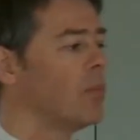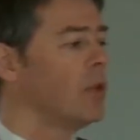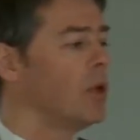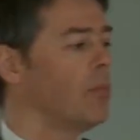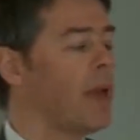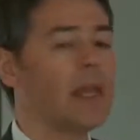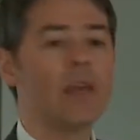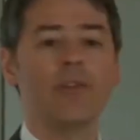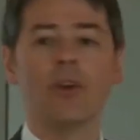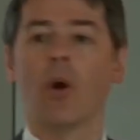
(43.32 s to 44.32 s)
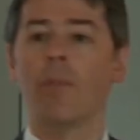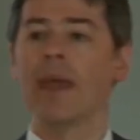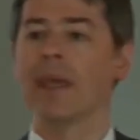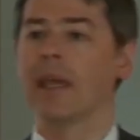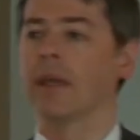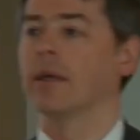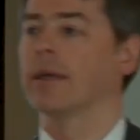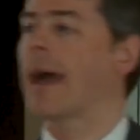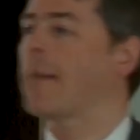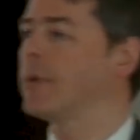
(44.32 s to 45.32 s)
many of you are
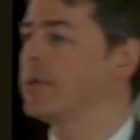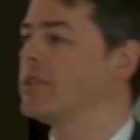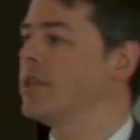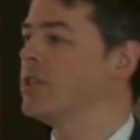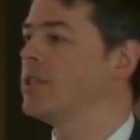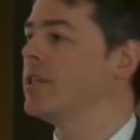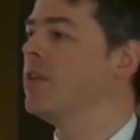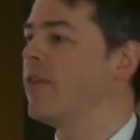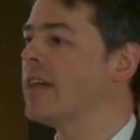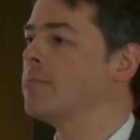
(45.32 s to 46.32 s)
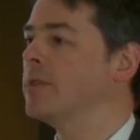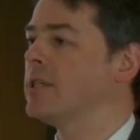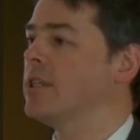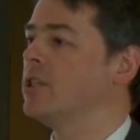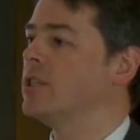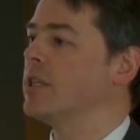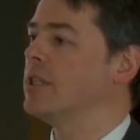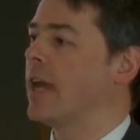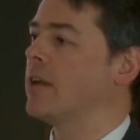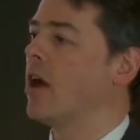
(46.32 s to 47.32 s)
making capital decisions and investment decisions
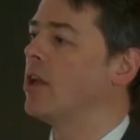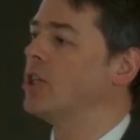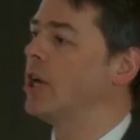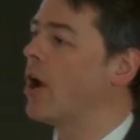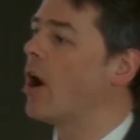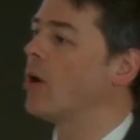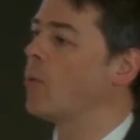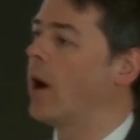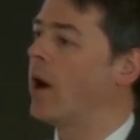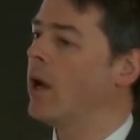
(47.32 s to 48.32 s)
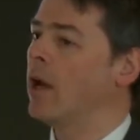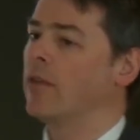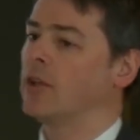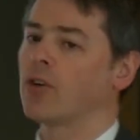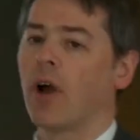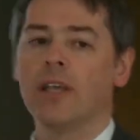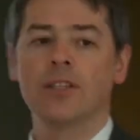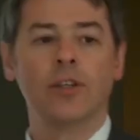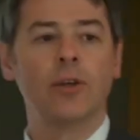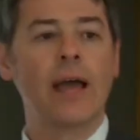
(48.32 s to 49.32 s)
in technology and hardware that tries
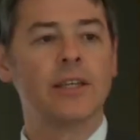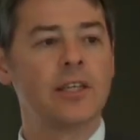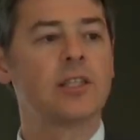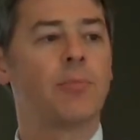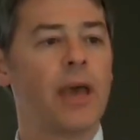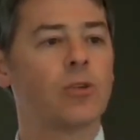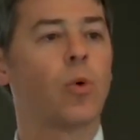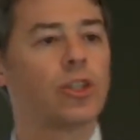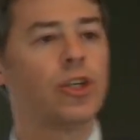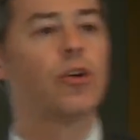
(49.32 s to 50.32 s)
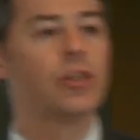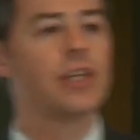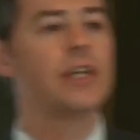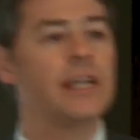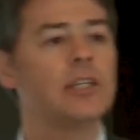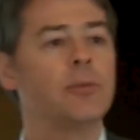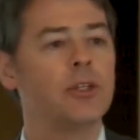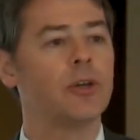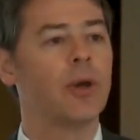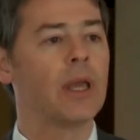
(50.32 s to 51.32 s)
to anticipate what you're going to need to be
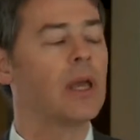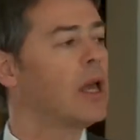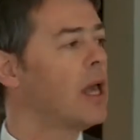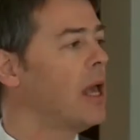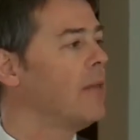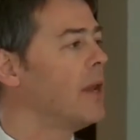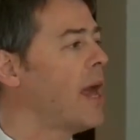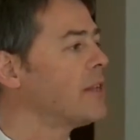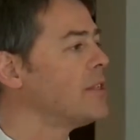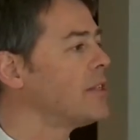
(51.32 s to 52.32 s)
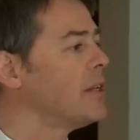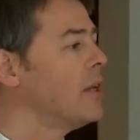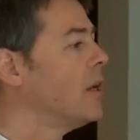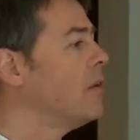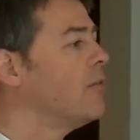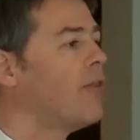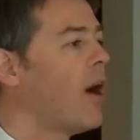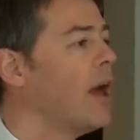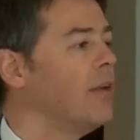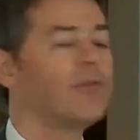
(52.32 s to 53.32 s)
doing in the next
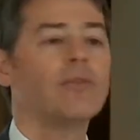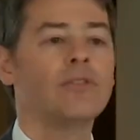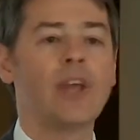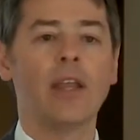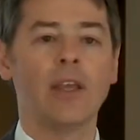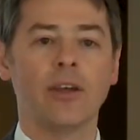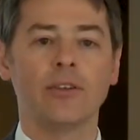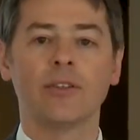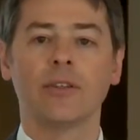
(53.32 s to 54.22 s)
5, 10 years.